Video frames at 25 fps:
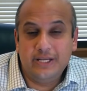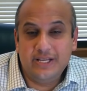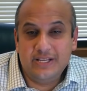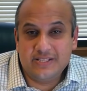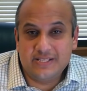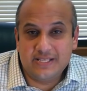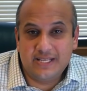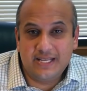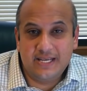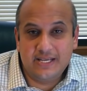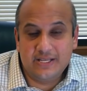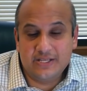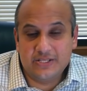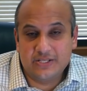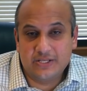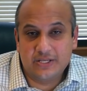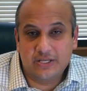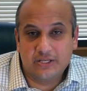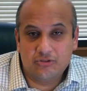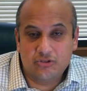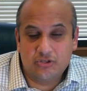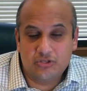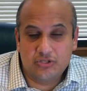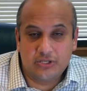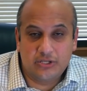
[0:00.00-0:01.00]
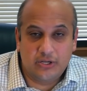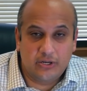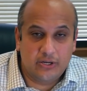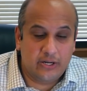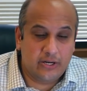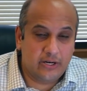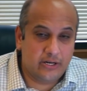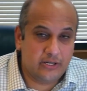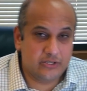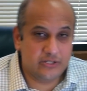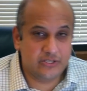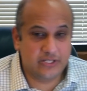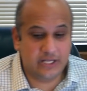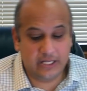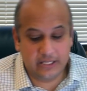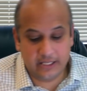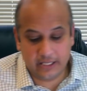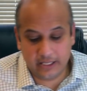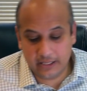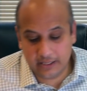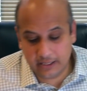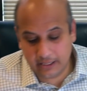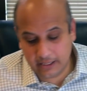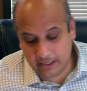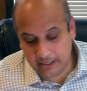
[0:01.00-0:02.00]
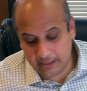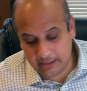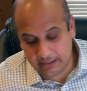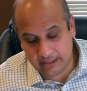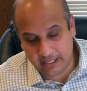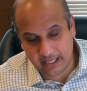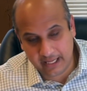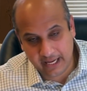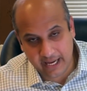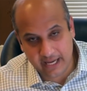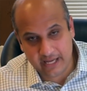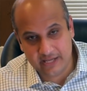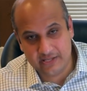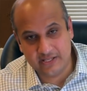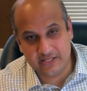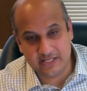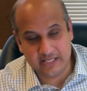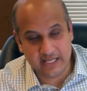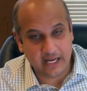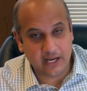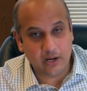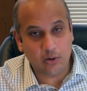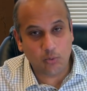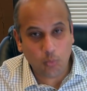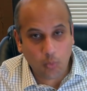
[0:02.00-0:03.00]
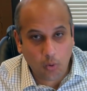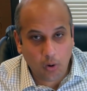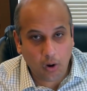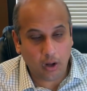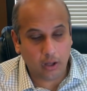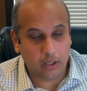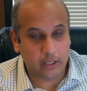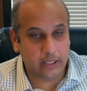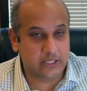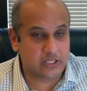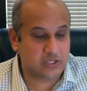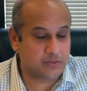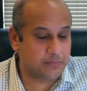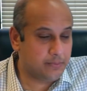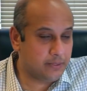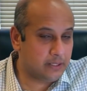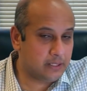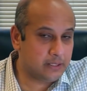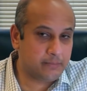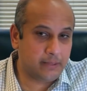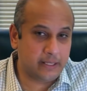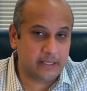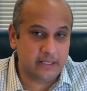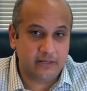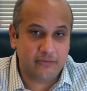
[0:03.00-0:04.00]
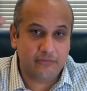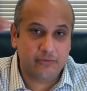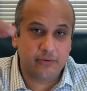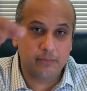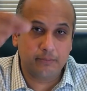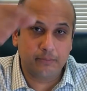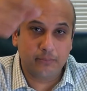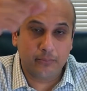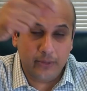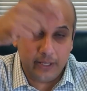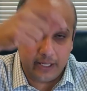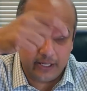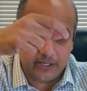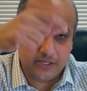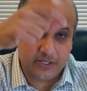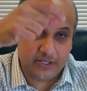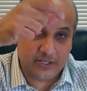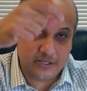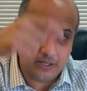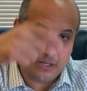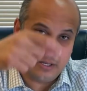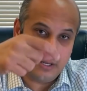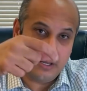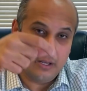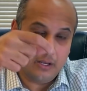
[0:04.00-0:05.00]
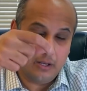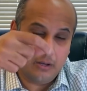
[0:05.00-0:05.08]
these things, just you gotta understand that the case is like a wall. It's built by different bricks.